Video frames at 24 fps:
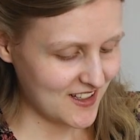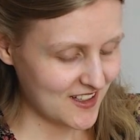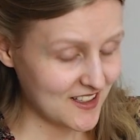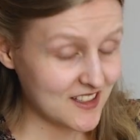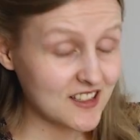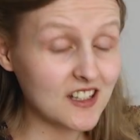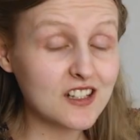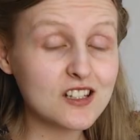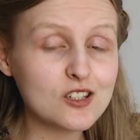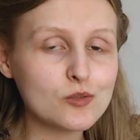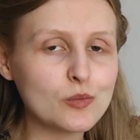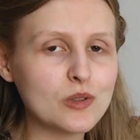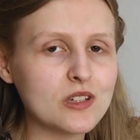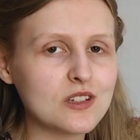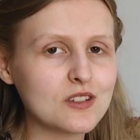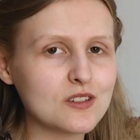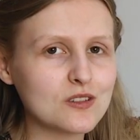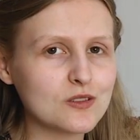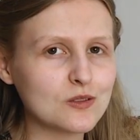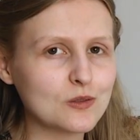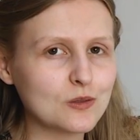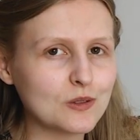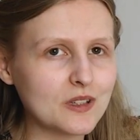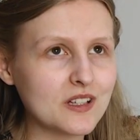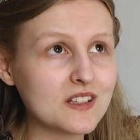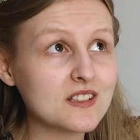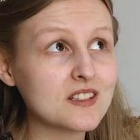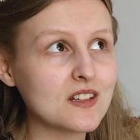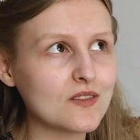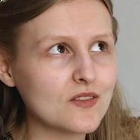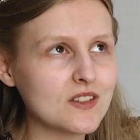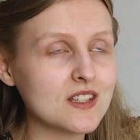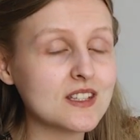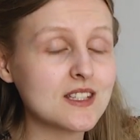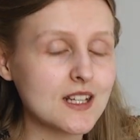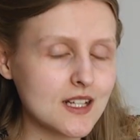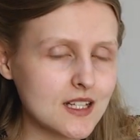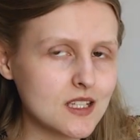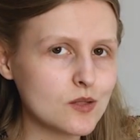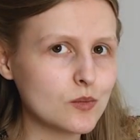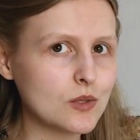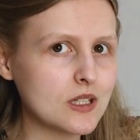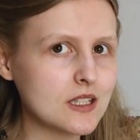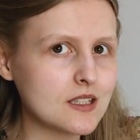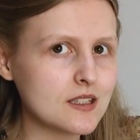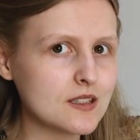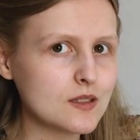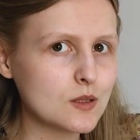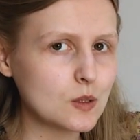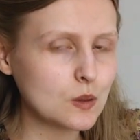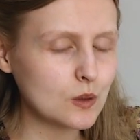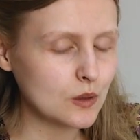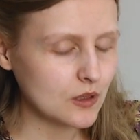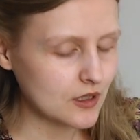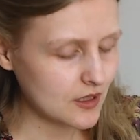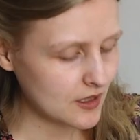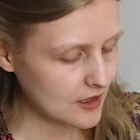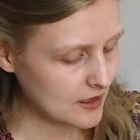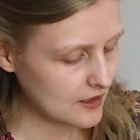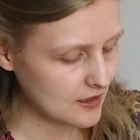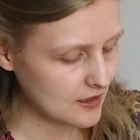Centimeters tall, it's 7 centimeters tall.